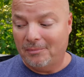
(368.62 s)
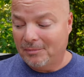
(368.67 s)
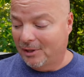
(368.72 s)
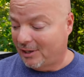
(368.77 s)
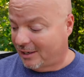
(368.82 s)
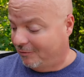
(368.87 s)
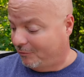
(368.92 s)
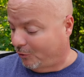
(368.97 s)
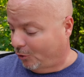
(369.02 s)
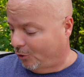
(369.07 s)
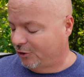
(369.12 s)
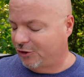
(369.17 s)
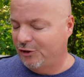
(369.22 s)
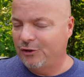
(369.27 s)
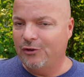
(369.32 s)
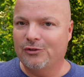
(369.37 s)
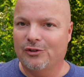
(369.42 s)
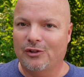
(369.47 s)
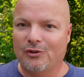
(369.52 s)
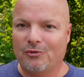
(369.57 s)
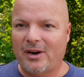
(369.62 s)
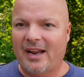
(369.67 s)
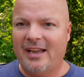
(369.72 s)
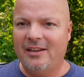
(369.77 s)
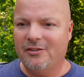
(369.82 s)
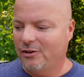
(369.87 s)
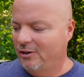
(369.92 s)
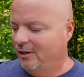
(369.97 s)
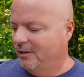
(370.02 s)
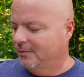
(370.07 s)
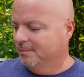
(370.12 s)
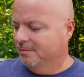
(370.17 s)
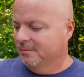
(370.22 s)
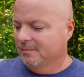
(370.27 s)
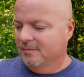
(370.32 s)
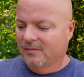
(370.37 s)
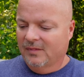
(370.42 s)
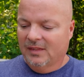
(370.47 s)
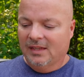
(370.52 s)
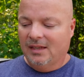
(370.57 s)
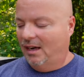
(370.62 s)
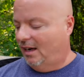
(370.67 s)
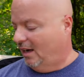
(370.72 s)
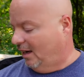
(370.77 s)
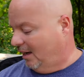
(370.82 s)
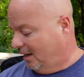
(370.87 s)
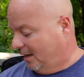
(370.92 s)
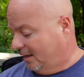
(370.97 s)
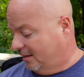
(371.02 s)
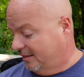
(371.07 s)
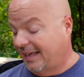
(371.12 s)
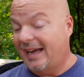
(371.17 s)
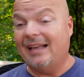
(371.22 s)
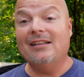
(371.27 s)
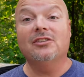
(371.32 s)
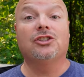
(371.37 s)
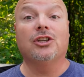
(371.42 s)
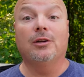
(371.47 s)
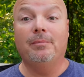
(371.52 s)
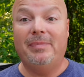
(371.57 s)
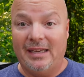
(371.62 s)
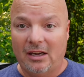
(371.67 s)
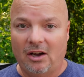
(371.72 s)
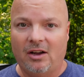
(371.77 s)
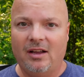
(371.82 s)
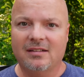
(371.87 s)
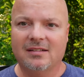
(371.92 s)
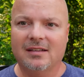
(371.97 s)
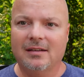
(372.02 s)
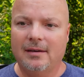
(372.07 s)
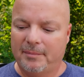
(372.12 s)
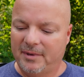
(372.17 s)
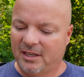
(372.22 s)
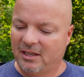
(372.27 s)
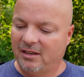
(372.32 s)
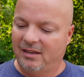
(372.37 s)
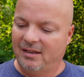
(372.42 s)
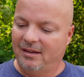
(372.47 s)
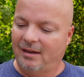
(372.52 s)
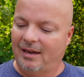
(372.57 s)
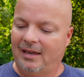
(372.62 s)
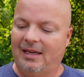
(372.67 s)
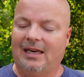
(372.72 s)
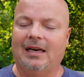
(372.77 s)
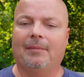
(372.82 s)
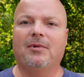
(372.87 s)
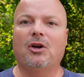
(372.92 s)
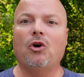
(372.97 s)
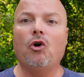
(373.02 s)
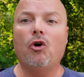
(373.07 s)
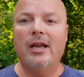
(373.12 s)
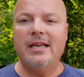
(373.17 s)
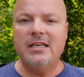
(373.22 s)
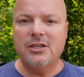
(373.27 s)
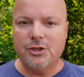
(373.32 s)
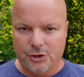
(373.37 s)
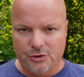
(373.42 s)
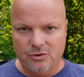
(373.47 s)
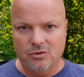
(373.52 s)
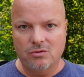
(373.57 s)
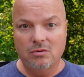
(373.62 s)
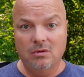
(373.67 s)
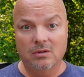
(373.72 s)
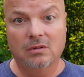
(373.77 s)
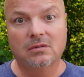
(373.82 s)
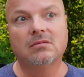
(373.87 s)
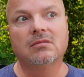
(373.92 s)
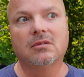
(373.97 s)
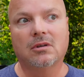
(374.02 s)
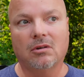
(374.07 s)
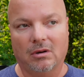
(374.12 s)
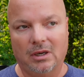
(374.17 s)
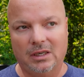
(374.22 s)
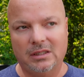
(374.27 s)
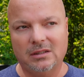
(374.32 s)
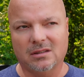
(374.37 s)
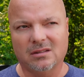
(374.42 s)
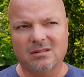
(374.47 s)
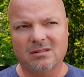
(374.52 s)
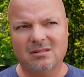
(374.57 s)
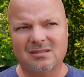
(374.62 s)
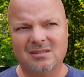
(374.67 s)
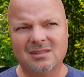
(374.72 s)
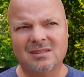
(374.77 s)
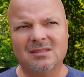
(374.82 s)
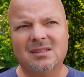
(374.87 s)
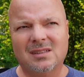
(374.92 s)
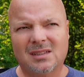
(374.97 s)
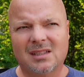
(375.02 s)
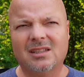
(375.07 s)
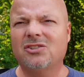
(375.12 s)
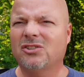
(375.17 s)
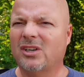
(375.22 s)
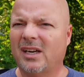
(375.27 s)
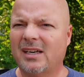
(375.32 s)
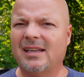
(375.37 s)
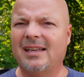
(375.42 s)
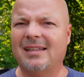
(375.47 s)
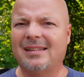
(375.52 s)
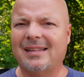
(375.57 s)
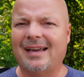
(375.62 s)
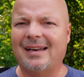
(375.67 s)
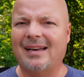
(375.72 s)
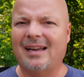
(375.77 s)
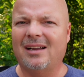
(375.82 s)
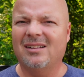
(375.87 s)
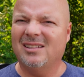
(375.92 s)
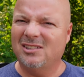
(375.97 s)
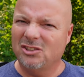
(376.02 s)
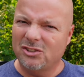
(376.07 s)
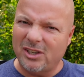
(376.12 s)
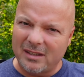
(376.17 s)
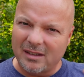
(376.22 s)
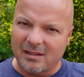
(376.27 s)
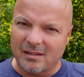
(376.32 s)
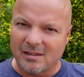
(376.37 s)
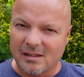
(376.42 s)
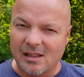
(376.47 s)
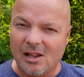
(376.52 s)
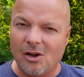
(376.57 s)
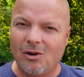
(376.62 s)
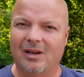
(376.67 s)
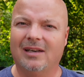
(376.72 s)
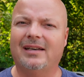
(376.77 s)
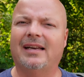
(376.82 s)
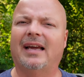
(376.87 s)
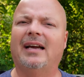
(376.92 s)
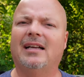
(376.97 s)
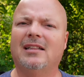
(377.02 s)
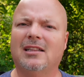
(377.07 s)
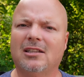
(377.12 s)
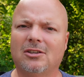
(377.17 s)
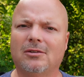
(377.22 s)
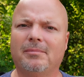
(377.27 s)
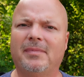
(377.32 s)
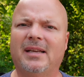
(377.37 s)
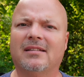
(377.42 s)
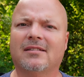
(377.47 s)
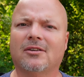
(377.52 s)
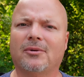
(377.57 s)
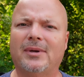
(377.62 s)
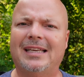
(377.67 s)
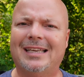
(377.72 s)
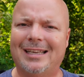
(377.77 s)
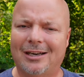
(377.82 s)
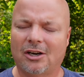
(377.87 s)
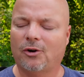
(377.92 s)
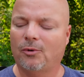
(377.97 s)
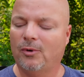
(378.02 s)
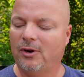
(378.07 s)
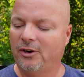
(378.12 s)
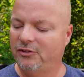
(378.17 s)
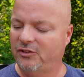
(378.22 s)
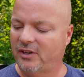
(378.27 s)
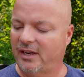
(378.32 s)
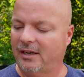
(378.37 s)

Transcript: I'm looking forward to using the razor. Uh, that should be awesome. I'm gonna and I'm going to going to let's try to get that out. Let's try to slow it down a little bit so we can get our words